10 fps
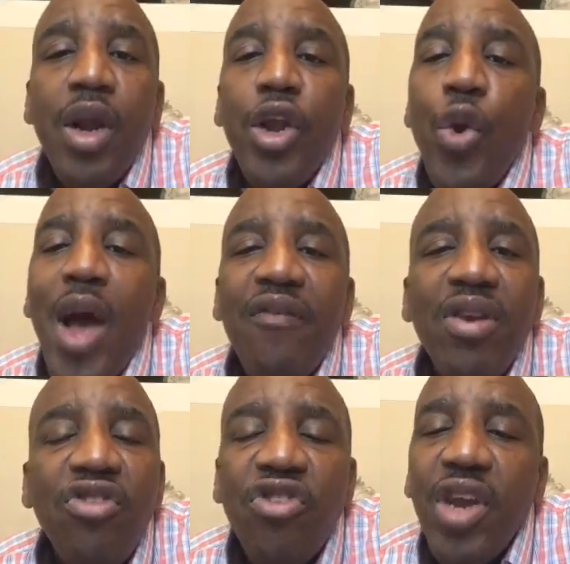You
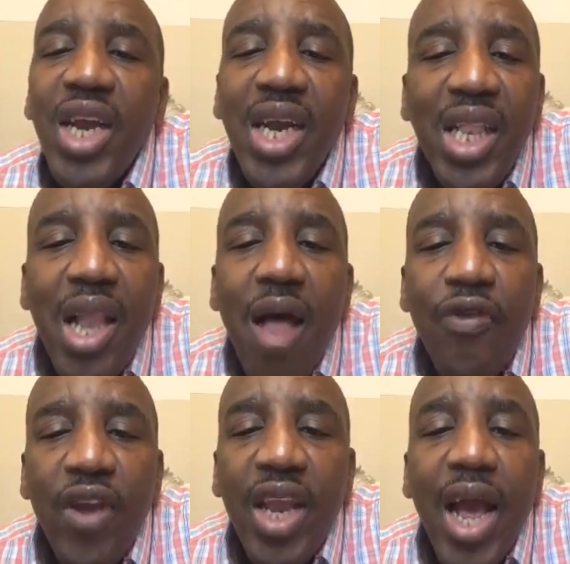haven't seen
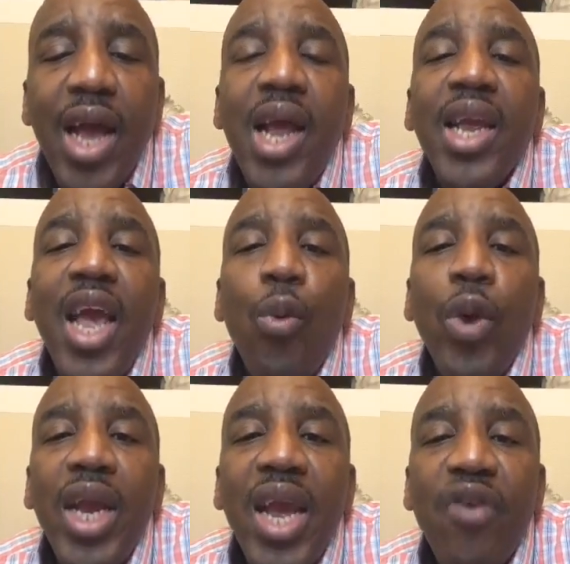nothing yet. Can we
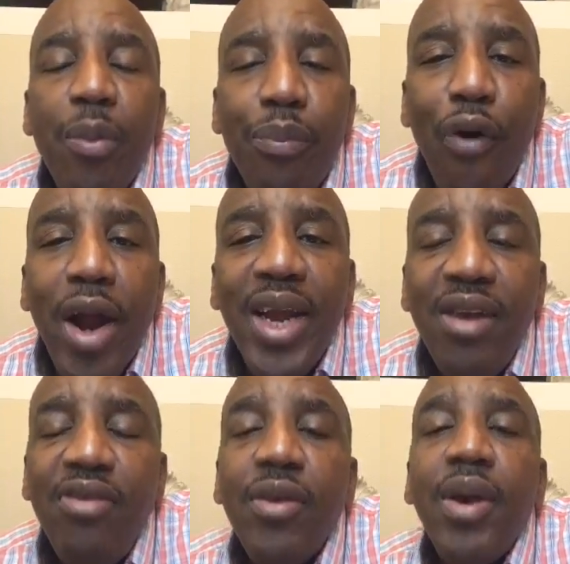give him
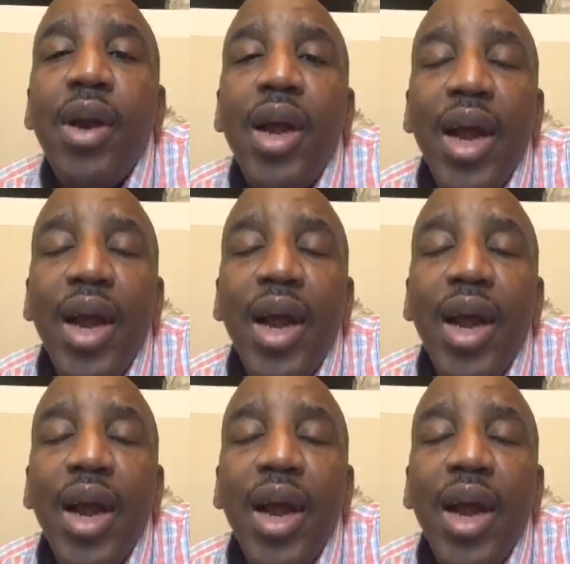praise? Amen.